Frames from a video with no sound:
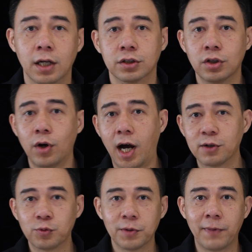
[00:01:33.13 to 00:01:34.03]
So how
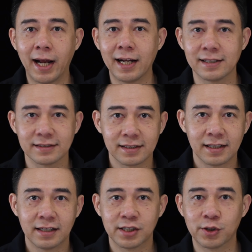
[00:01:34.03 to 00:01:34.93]
do we balance
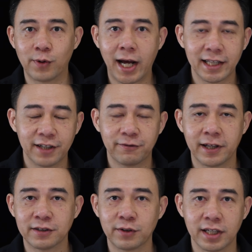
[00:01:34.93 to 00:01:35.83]
the right
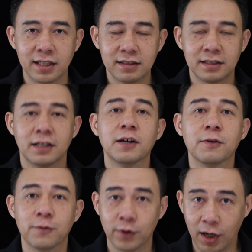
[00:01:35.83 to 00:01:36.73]
inventory
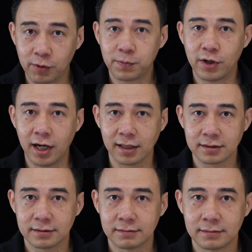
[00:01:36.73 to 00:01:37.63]
for our
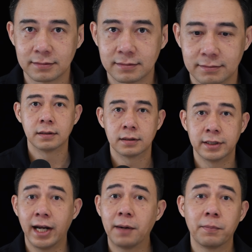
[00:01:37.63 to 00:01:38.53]
products?
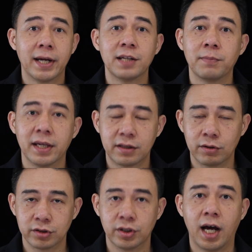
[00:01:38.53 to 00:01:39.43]
There are many
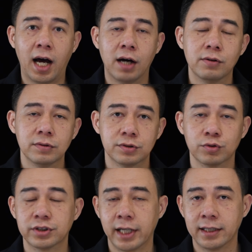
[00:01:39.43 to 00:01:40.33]
methods on how
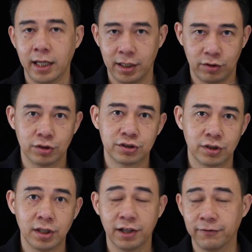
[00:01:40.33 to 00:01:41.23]
to set and
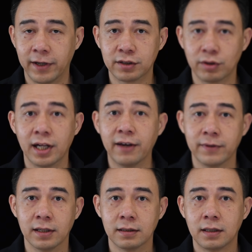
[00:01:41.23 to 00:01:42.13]
control inventory
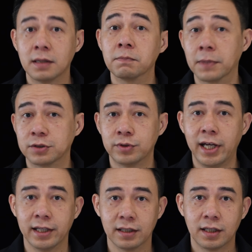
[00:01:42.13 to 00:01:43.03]
level. But
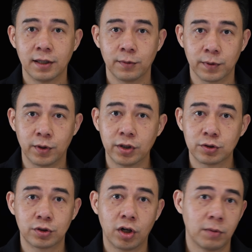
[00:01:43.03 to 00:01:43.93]
today, we're going
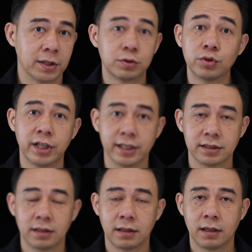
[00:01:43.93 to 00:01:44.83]
to talk about two
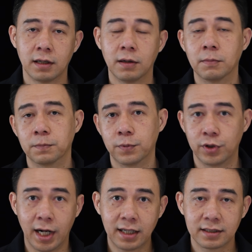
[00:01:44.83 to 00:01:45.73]
things:
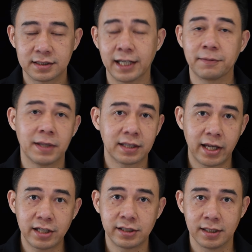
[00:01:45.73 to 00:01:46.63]
product
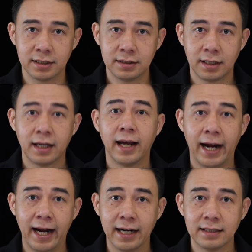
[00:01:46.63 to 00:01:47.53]
segmentation
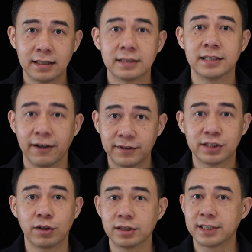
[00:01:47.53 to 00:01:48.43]
and safety
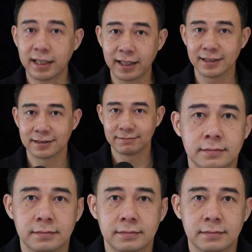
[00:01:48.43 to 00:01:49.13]
stock settings.